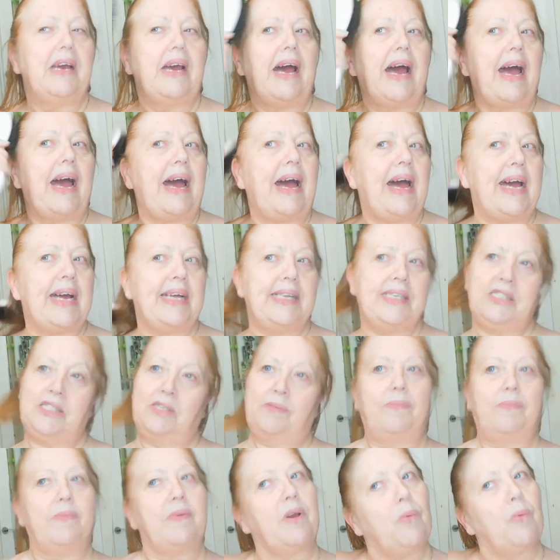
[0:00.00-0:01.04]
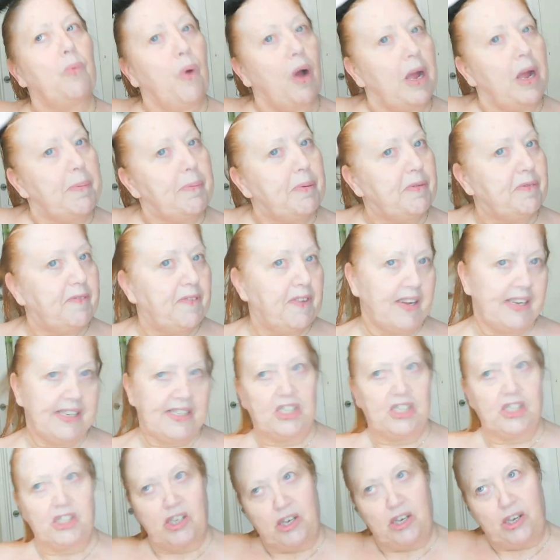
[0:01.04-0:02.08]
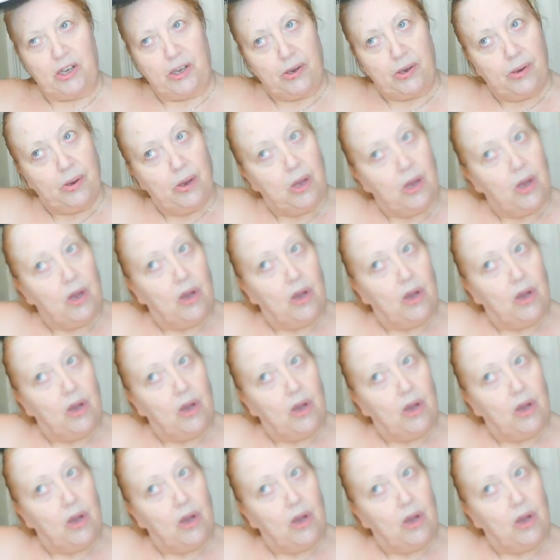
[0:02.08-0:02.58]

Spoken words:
And what I prefer to do